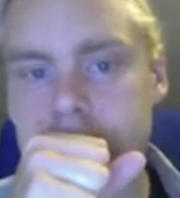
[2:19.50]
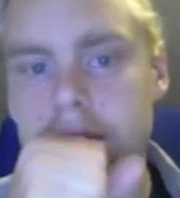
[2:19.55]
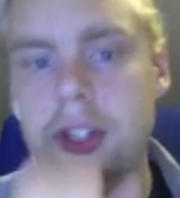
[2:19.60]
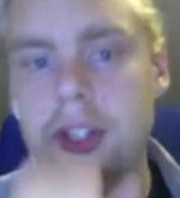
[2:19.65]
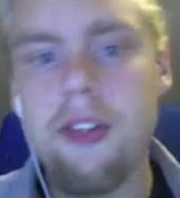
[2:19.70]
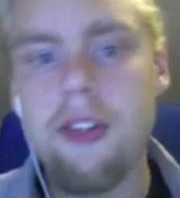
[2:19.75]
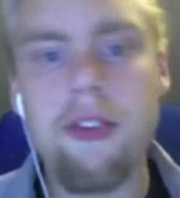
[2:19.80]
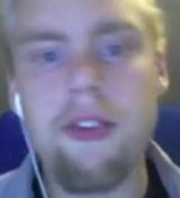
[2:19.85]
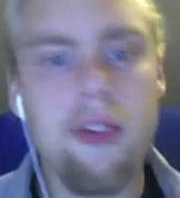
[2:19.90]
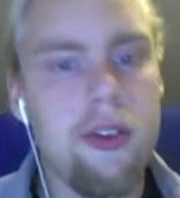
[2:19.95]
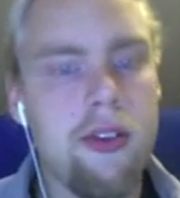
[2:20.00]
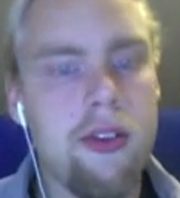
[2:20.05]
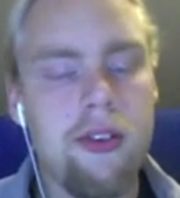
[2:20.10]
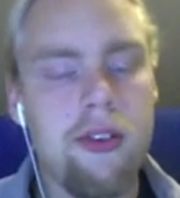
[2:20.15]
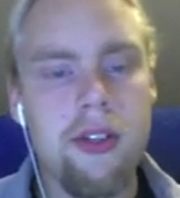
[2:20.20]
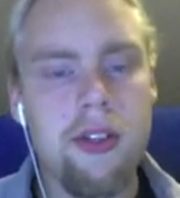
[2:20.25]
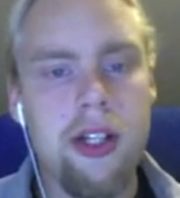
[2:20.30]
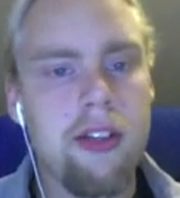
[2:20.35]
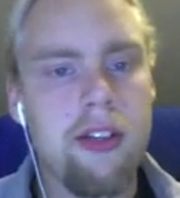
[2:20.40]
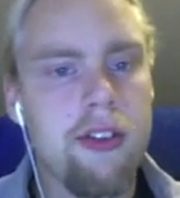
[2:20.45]
So
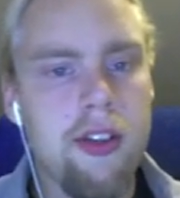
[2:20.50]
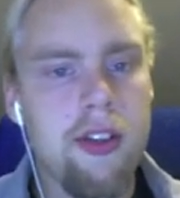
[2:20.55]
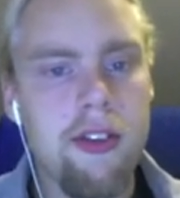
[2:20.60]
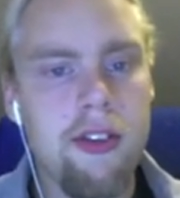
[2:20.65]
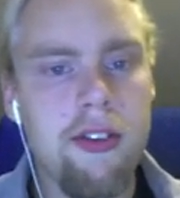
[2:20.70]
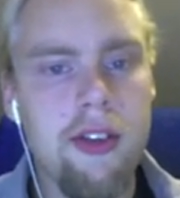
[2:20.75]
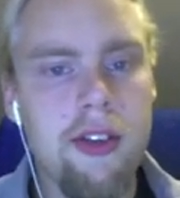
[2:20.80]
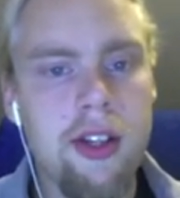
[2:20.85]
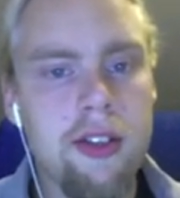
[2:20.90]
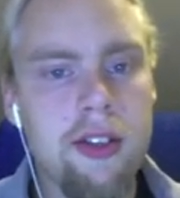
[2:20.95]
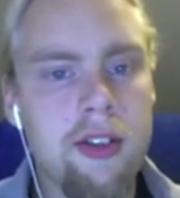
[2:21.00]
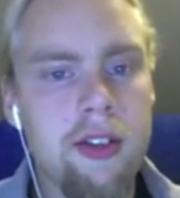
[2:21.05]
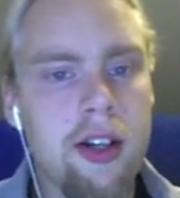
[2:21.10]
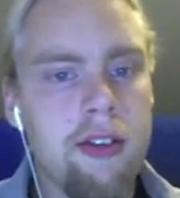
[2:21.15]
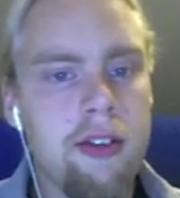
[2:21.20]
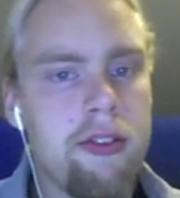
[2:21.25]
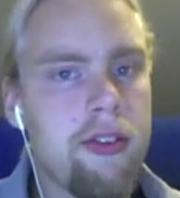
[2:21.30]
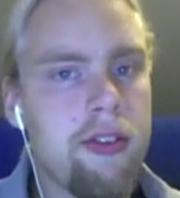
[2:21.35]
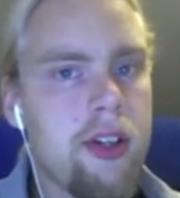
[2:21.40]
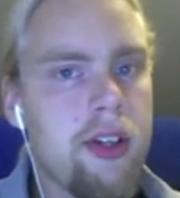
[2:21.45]
I said scene
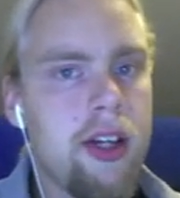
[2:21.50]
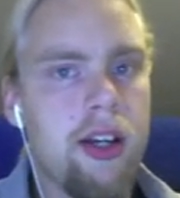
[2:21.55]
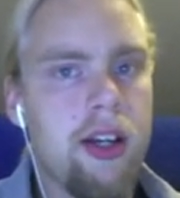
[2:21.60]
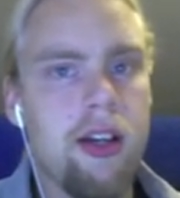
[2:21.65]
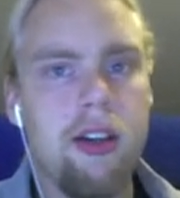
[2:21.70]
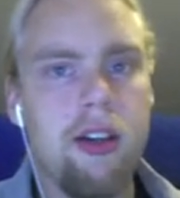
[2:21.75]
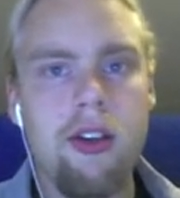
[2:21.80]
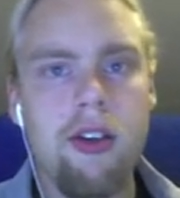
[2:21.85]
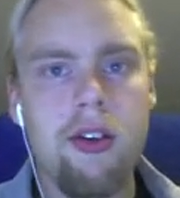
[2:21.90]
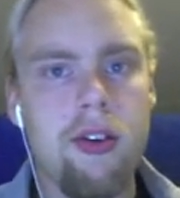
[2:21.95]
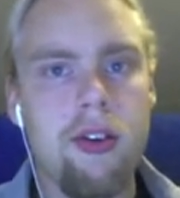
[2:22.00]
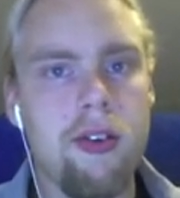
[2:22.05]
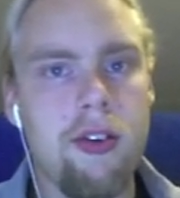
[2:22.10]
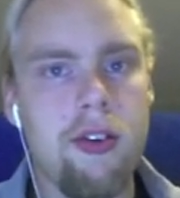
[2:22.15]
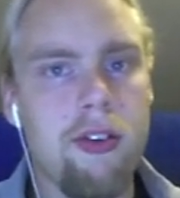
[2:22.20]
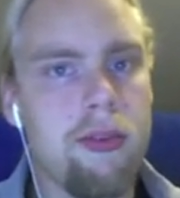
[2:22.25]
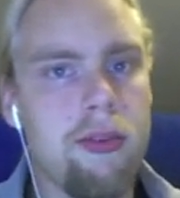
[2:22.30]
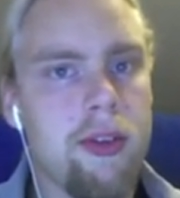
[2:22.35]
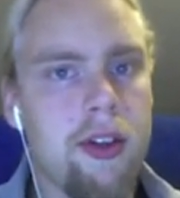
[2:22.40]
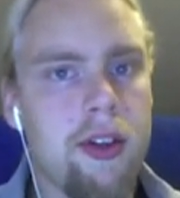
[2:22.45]
graph and
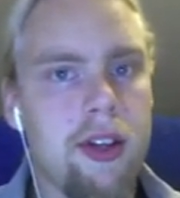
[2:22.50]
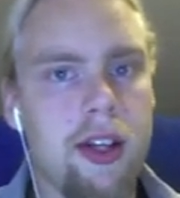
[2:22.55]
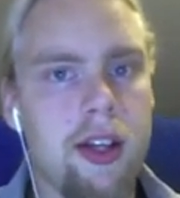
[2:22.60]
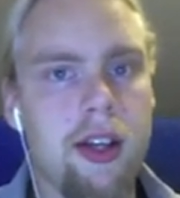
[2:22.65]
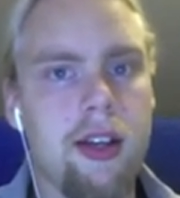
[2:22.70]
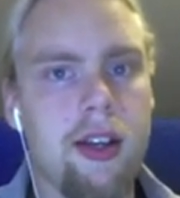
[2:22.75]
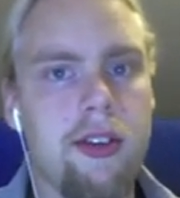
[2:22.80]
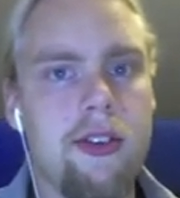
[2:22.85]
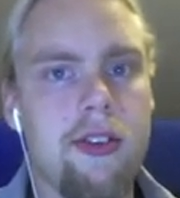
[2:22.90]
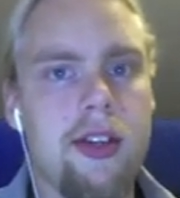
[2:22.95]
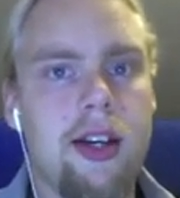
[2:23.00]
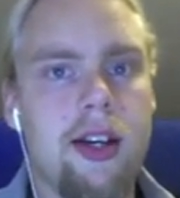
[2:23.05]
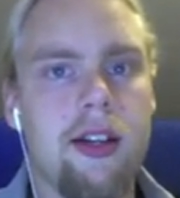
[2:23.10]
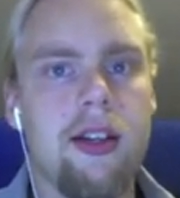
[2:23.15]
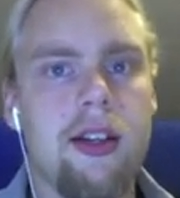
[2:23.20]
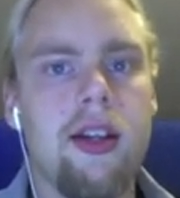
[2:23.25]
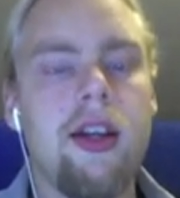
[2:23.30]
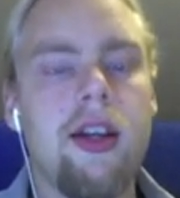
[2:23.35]
nodes. What the heck is that?